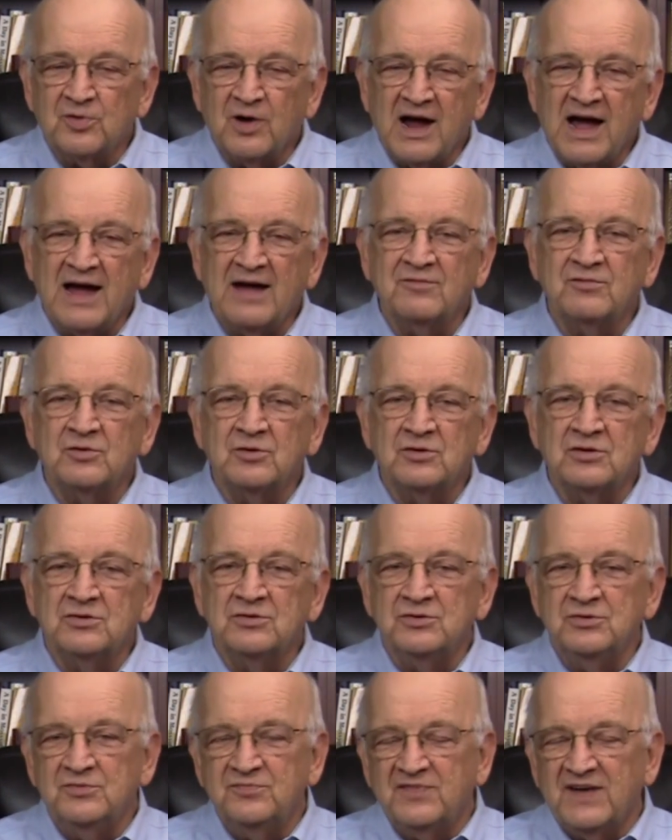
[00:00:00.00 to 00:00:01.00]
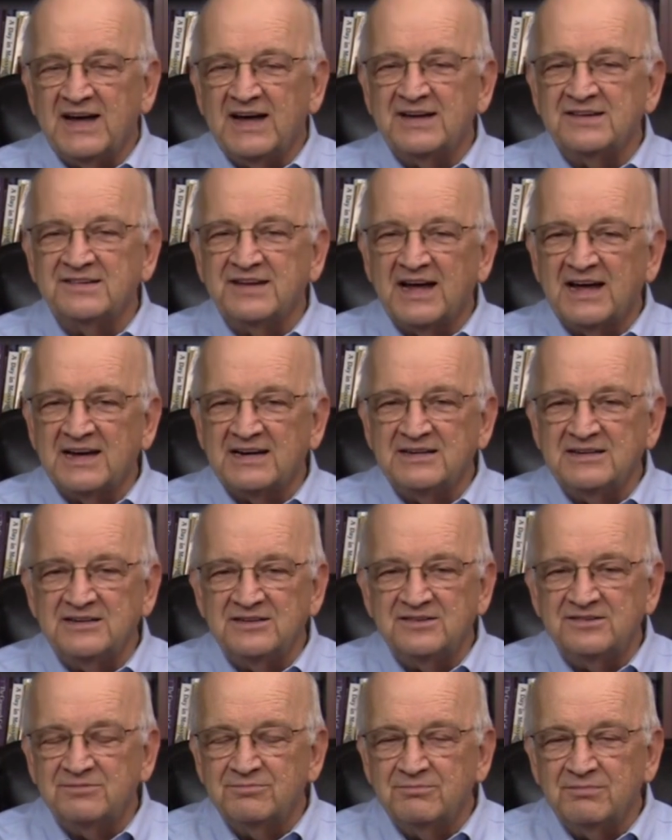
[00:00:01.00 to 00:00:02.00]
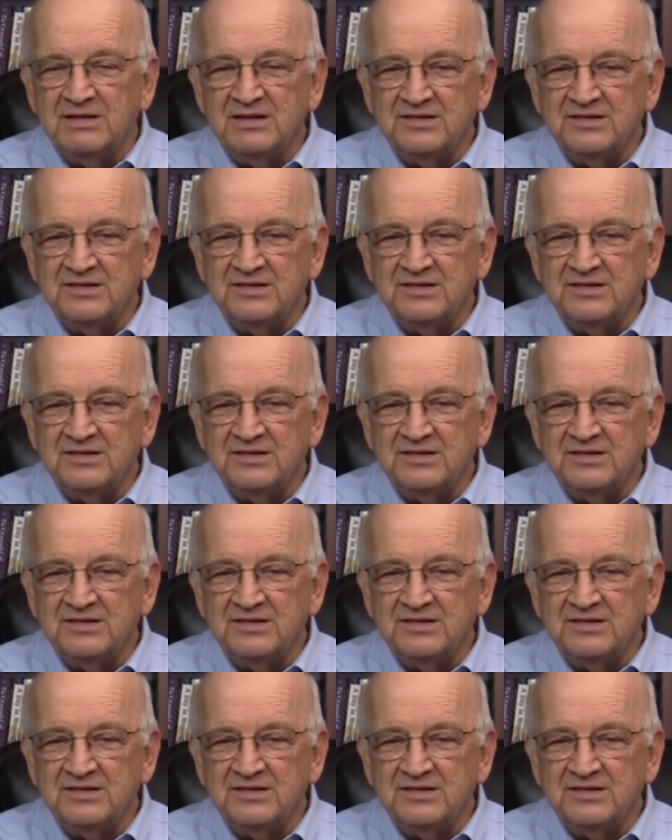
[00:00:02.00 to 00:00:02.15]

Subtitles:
rival, who finds out he's